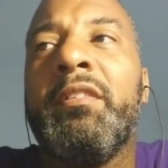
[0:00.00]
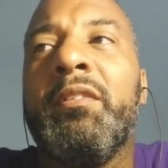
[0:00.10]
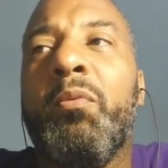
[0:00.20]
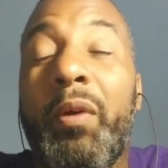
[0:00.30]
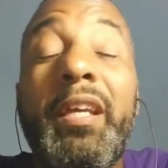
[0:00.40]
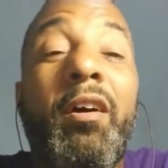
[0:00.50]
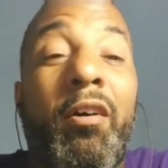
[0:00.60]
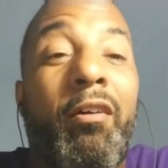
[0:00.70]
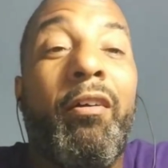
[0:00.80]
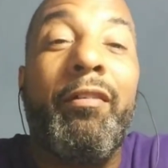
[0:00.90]
we
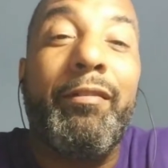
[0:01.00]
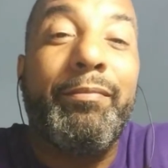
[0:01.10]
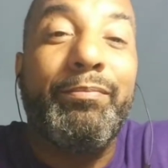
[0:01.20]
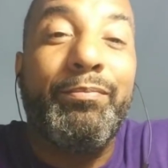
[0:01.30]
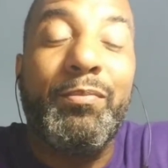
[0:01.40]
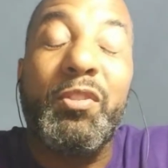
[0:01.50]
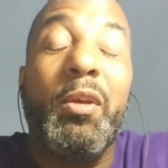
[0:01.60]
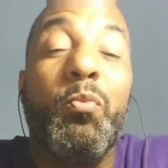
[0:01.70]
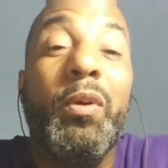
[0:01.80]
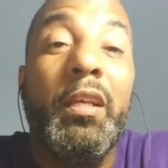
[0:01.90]
are, you say
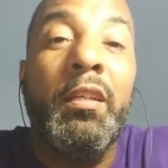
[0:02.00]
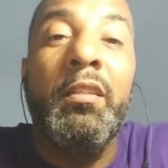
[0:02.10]
we,